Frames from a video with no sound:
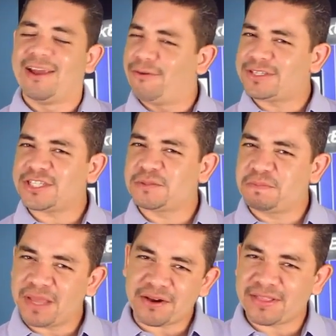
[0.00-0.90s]
which is
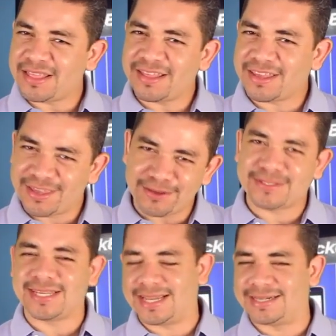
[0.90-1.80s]
bigger than the
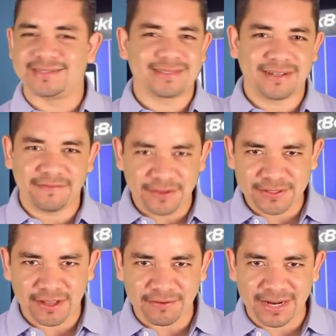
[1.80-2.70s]
Q10.
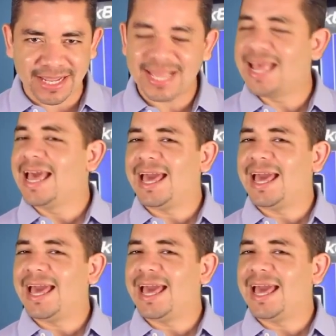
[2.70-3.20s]
Confused already?